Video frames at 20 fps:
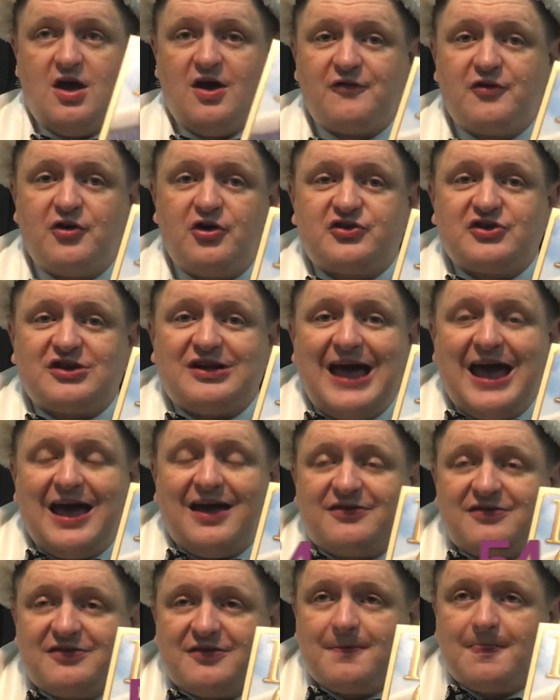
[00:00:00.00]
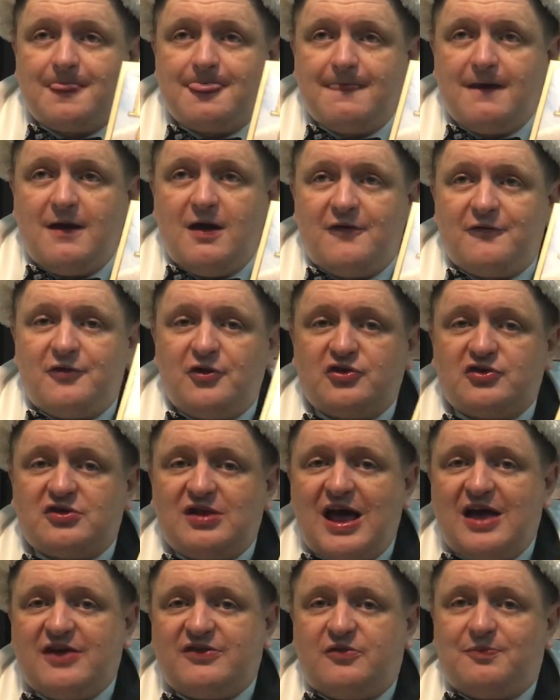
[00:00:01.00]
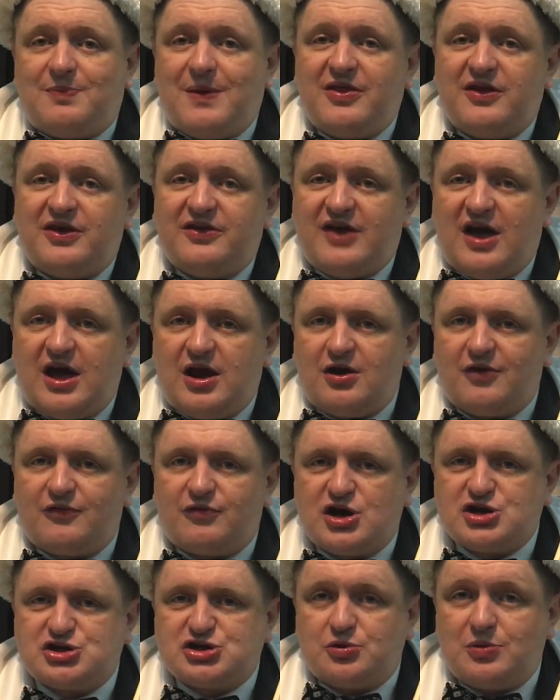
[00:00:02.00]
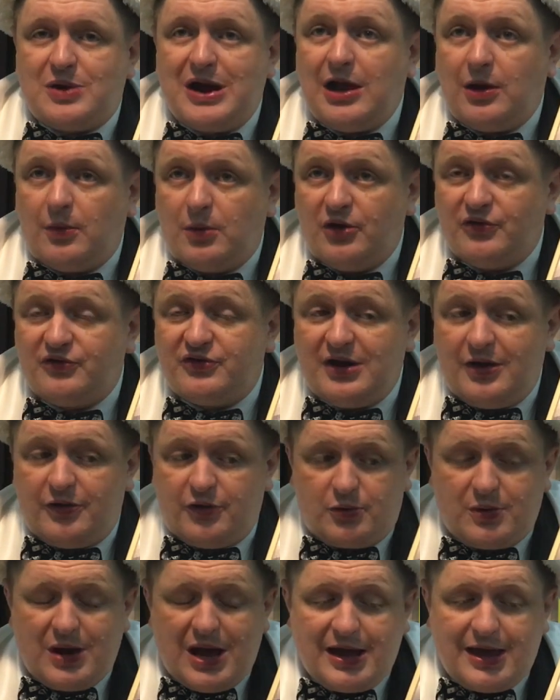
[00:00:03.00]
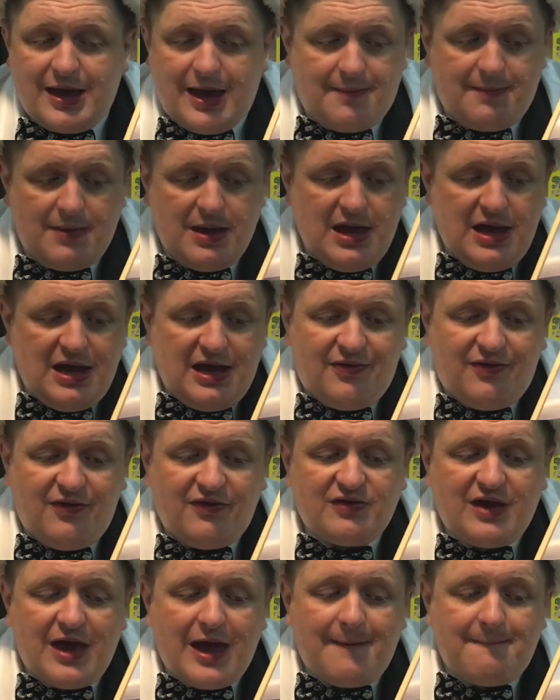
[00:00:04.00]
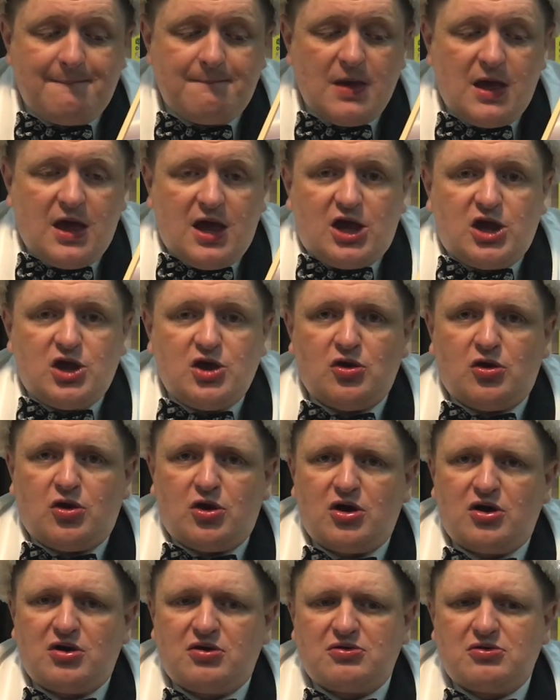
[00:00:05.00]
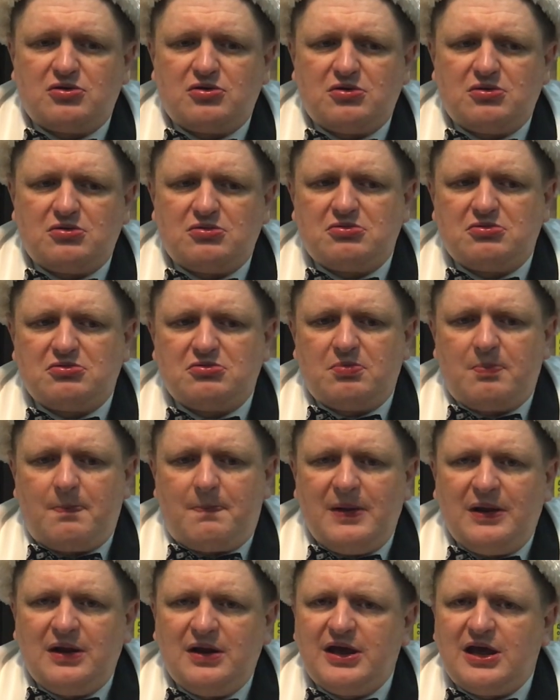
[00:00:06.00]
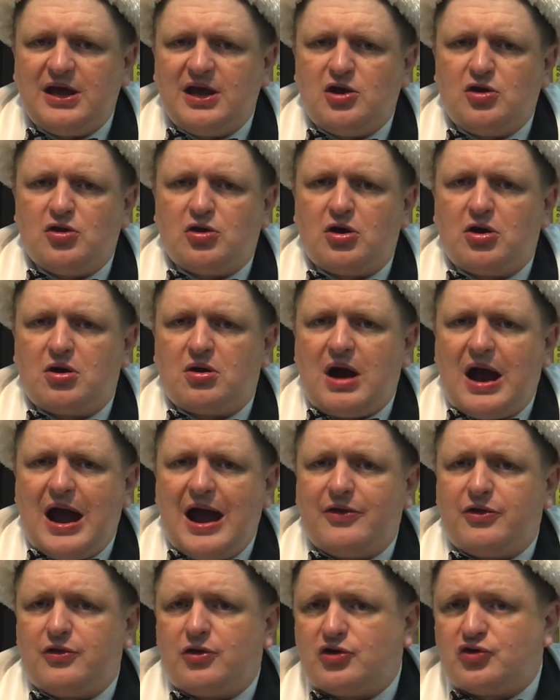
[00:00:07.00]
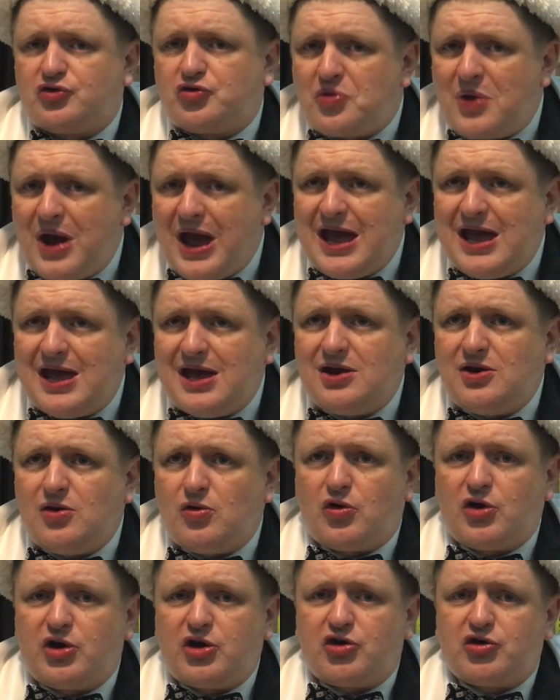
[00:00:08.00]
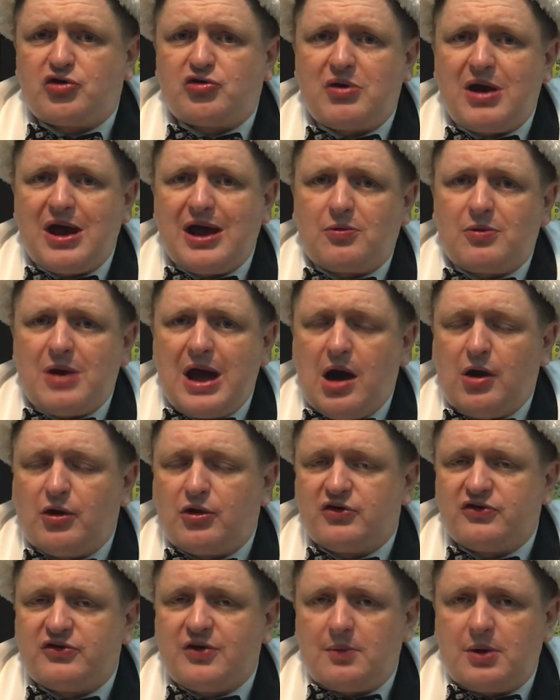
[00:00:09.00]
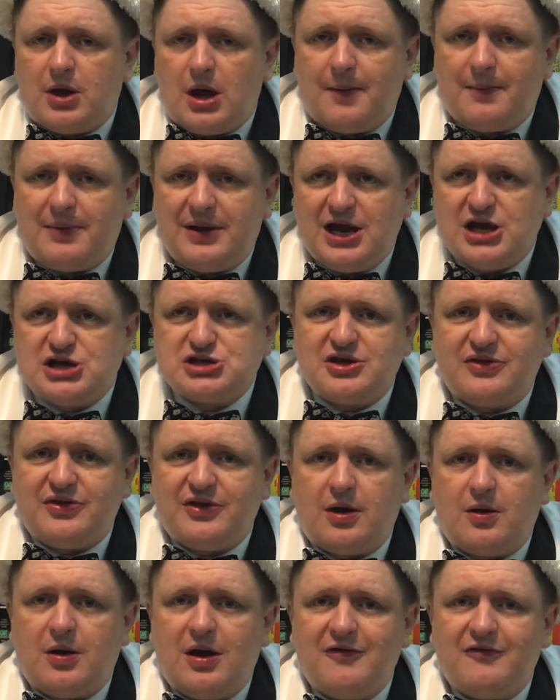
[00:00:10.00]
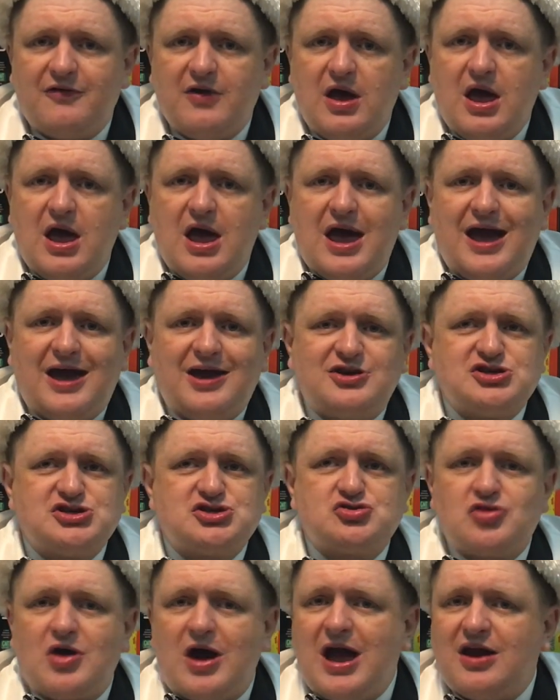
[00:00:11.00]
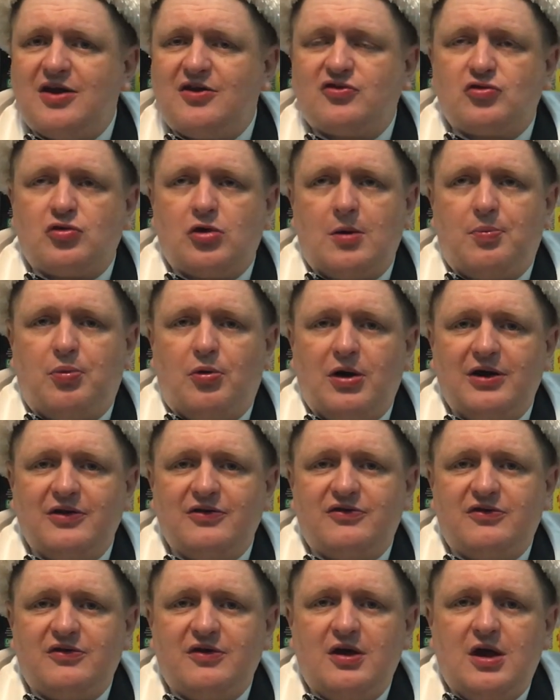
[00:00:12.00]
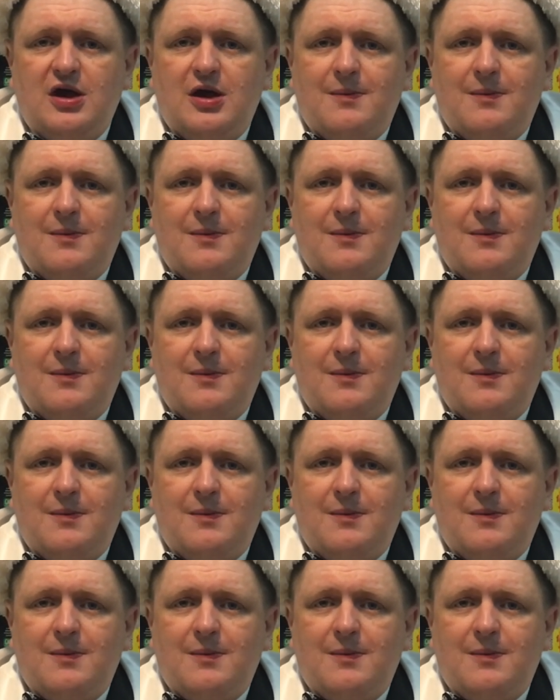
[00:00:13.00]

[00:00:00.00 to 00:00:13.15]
First Class. First Class is by the designer of Russian Railroads, another great game. In this game, you're building your either train or your train route or some combination thereof, and just trying to score points.